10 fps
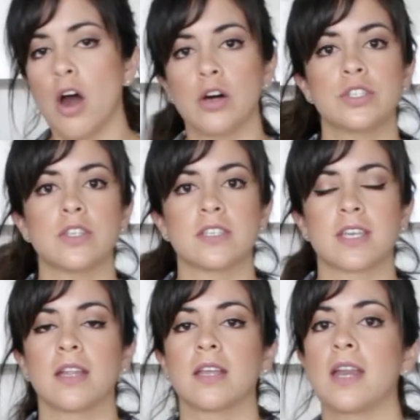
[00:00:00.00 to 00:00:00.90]
onto the
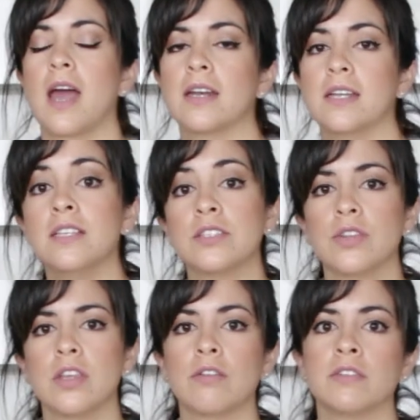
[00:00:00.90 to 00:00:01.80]
skillet and into
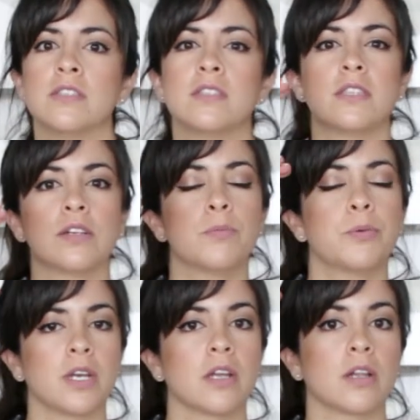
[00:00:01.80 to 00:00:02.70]
the oven, still
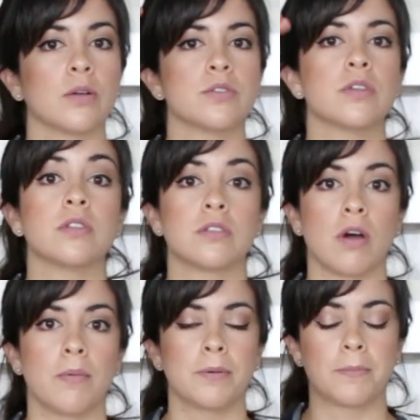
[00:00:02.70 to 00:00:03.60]
pretty close to the top.